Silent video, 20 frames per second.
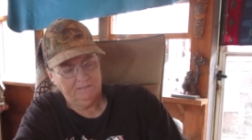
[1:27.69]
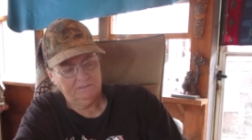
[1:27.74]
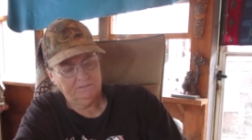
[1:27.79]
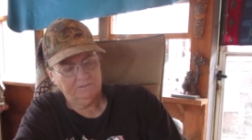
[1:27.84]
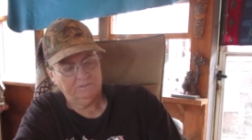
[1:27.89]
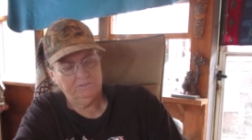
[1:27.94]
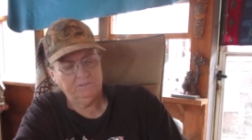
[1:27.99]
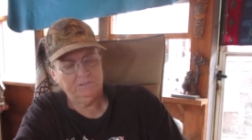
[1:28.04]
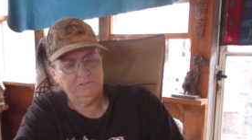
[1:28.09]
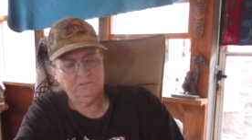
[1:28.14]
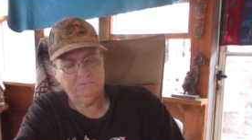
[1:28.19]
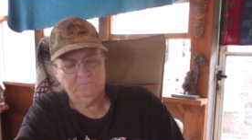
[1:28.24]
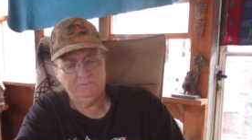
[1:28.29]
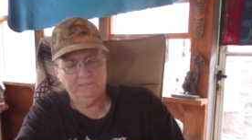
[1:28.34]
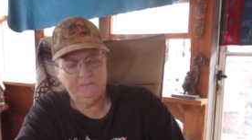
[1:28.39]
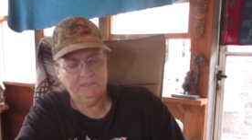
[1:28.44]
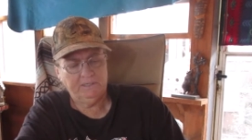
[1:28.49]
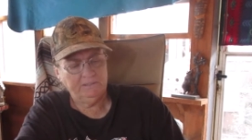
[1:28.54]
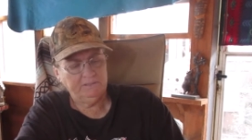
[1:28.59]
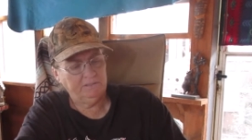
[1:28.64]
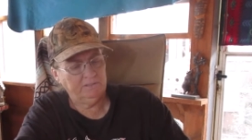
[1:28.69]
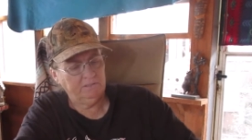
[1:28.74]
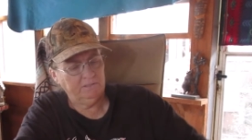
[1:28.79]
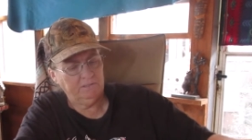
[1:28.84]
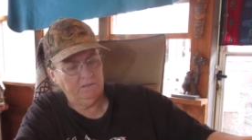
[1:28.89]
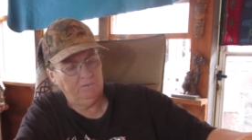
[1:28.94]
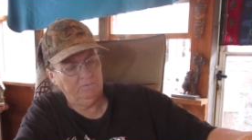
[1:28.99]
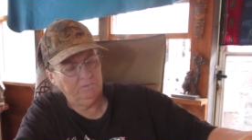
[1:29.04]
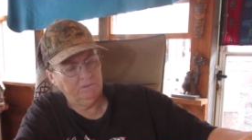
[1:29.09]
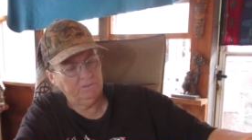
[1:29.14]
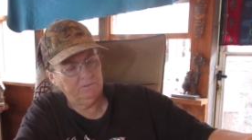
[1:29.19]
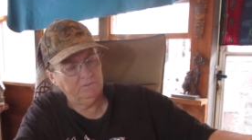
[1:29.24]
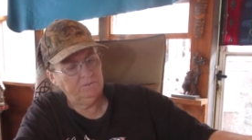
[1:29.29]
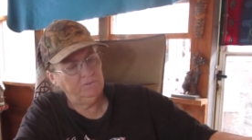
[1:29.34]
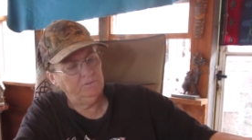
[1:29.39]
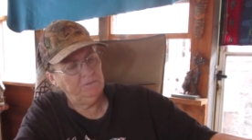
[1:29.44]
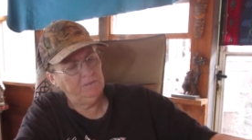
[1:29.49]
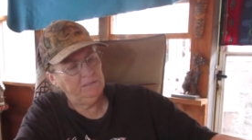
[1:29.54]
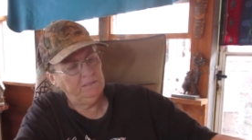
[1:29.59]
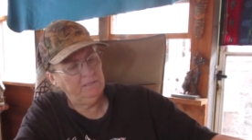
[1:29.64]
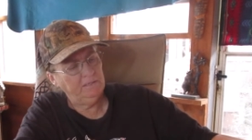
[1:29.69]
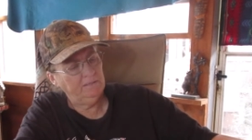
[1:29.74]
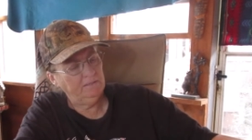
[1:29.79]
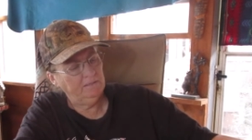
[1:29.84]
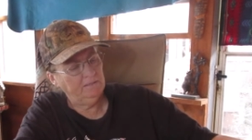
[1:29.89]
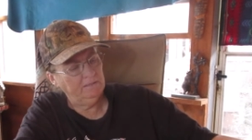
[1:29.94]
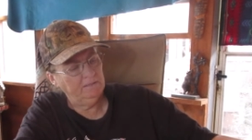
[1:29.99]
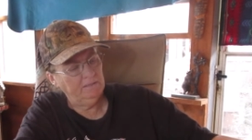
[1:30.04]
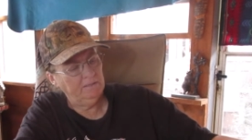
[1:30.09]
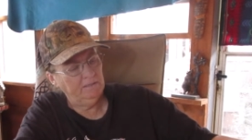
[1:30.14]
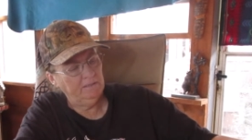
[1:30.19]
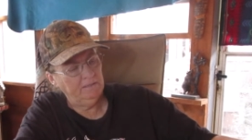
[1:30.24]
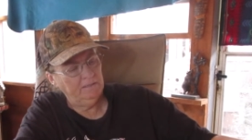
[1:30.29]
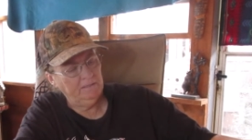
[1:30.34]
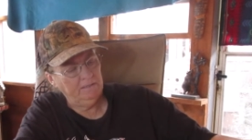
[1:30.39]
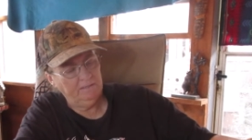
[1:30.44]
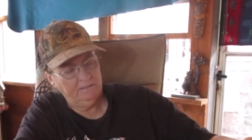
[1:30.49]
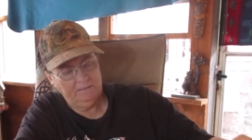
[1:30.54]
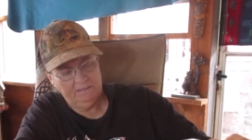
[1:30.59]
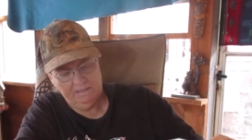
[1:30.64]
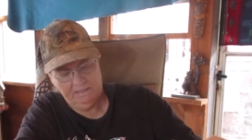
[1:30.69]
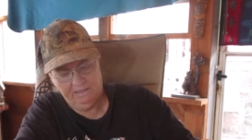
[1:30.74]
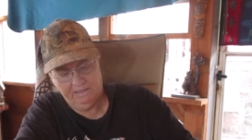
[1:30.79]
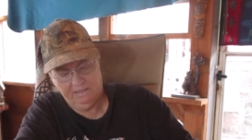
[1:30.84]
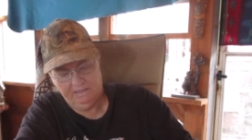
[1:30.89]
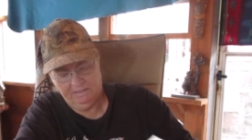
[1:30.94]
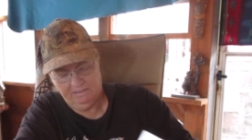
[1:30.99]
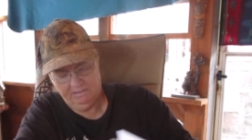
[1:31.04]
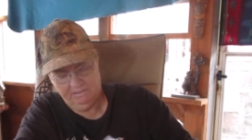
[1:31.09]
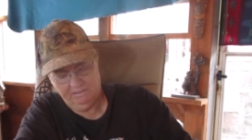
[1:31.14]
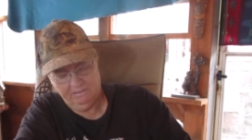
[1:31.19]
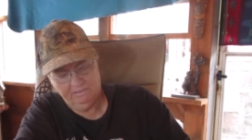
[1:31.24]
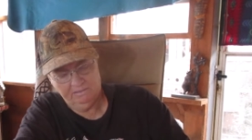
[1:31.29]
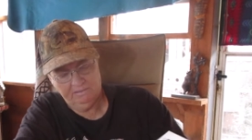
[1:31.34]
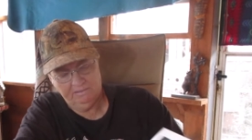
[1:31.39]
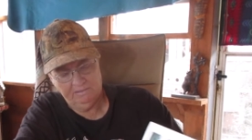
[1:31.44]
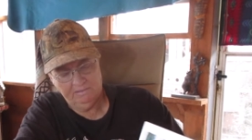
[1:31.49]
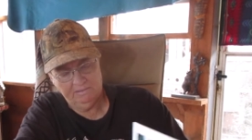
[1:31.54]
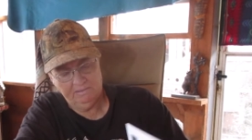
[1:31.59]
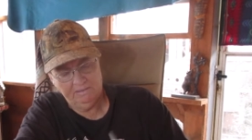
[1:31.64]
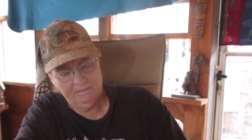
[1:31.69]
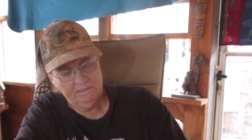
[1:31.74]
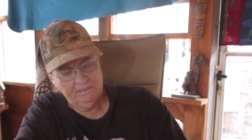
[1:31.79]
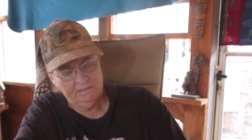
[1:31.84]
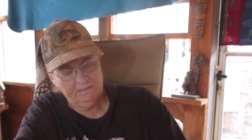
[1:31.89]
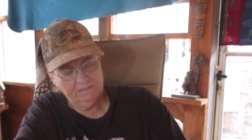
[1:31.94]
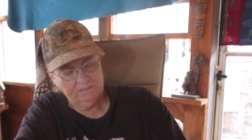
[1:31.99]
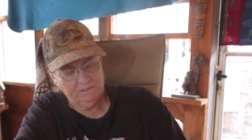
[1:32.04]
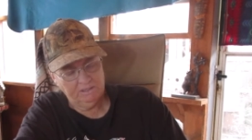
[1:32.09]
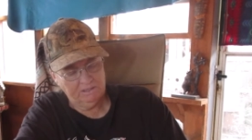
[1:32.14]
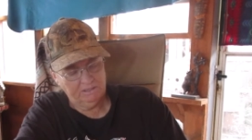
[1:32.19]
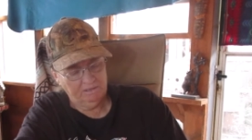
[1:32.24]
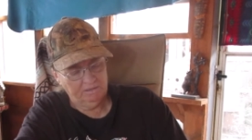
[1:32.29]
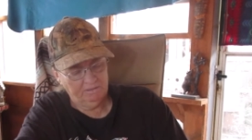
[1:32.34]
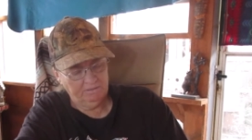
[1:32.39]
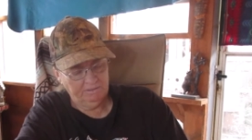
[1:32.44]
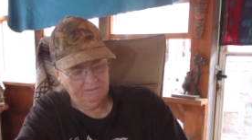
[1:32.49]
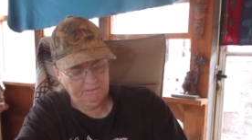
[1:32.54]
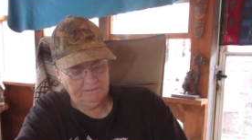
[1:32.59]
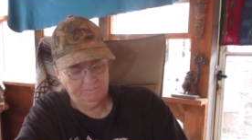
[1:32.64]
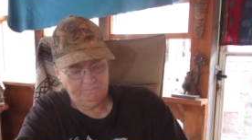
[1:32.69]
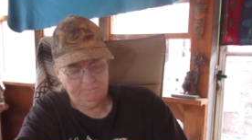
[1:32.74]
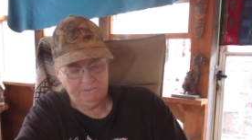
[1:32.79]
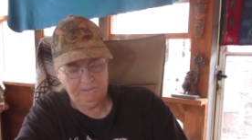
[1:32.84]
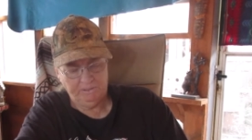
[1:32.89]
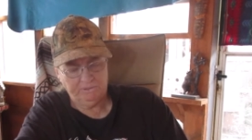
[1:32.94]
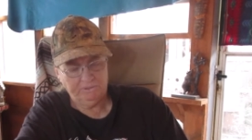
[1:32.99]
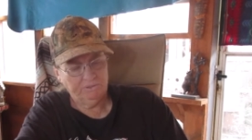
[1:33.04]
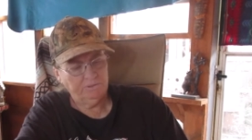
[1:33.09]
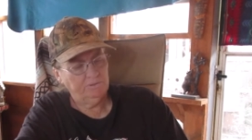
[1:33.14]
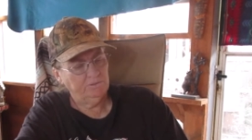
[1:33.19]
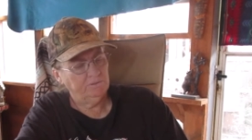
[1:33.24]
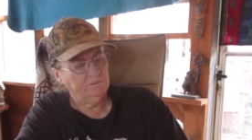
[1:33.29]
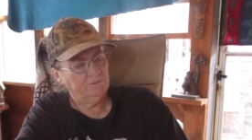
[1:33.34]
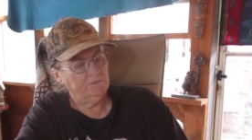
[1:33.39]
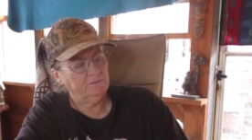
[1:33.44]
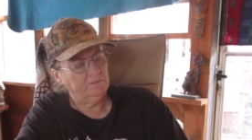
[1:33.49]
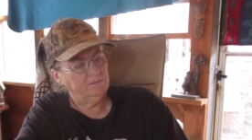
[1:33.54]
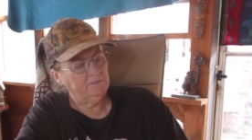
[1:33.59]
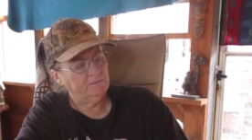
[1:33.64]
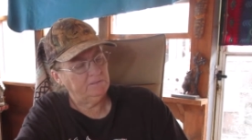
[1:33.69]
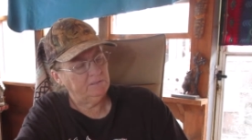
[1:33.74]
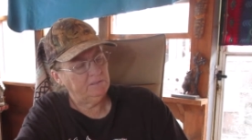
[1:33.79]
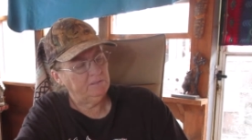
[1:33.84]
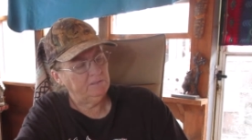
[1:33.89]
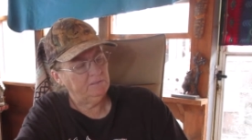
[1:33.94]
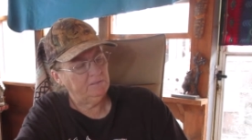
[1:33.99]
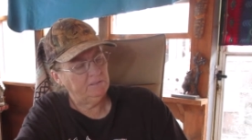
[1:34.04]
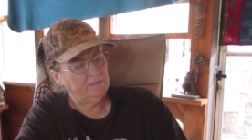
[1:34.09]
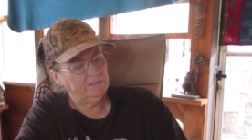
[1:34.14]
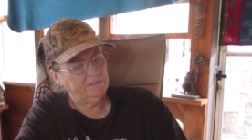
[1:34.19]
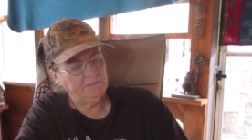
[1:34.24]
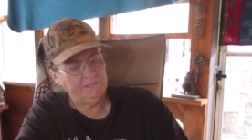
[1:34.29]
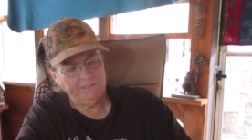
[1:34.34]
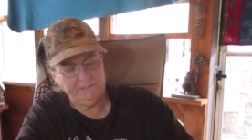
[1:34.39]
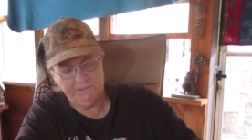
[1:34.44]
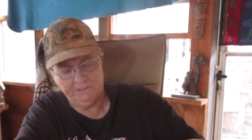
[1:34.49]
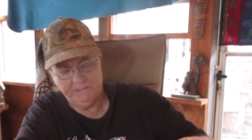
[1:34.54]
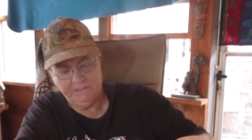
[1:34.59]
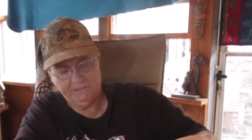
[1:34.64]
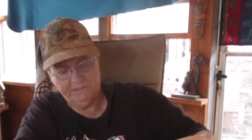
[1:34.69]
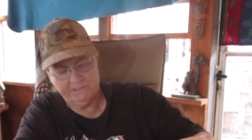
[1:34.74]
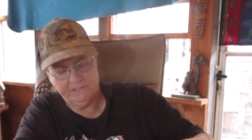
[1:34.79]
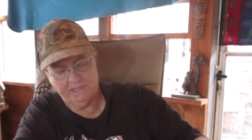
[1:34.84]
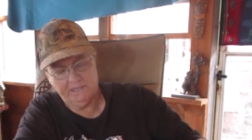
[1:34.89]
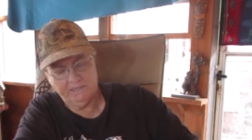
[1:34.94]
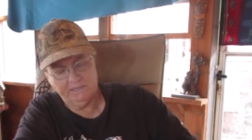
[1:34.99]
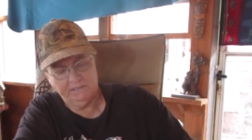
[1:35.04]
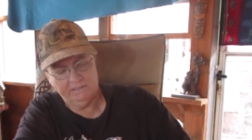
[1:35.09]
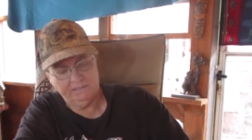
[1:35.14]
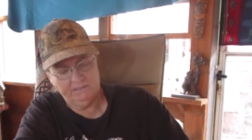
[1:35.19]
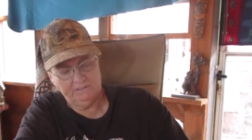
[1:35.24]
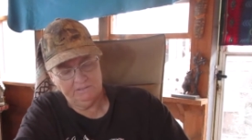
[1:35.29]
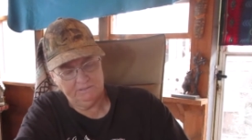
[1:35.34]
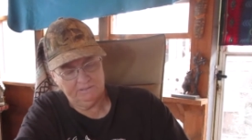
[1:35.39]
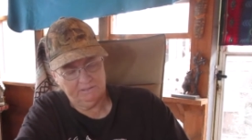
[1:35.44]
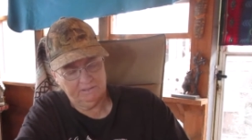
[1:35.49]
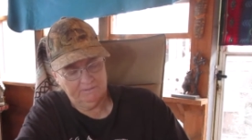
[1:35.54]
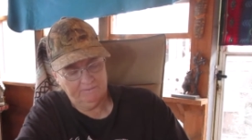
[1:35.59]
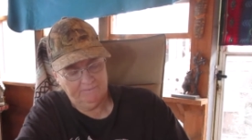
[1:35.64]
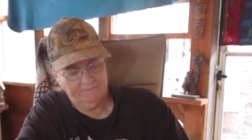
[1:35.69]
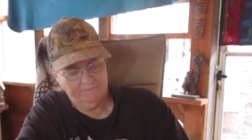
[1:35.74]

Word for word: So this is going to be nice to go look through it and uh, check all these pictures and see the designs.